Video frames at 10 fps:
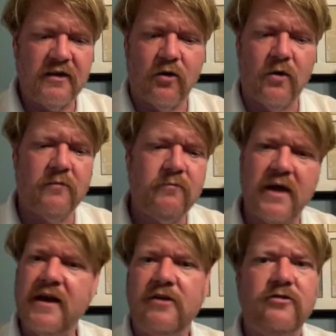or
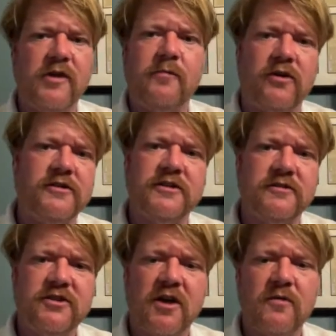an elderly person.
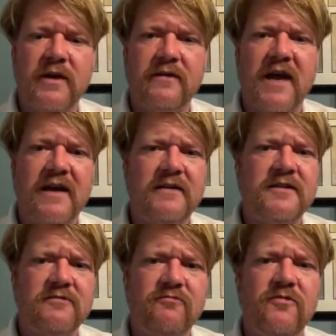So that
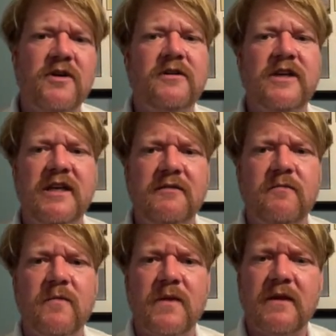is really
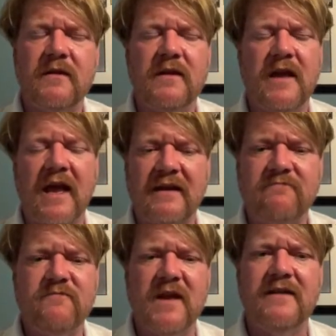a
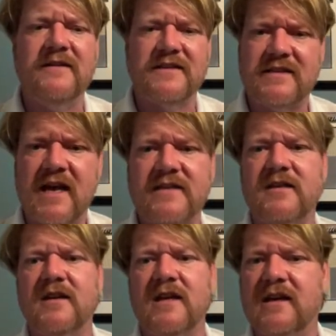
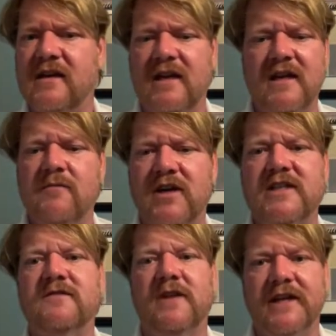necessity in
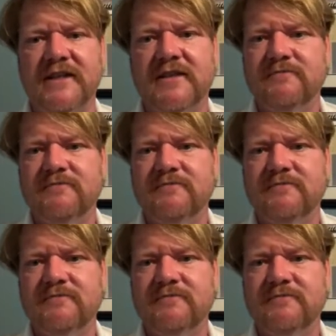anybody's fleet.